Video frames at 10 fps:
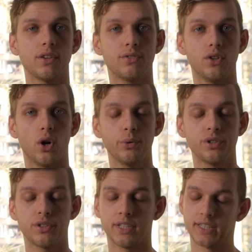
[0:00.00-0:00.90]
of
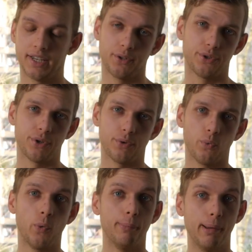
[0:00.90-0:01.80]
note, things that you should
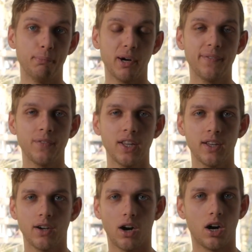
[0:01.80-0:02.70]
remember,
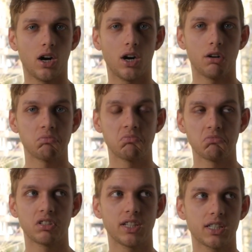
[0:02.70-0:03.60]
are
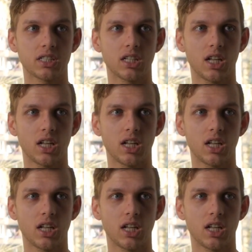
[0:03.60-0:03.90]
things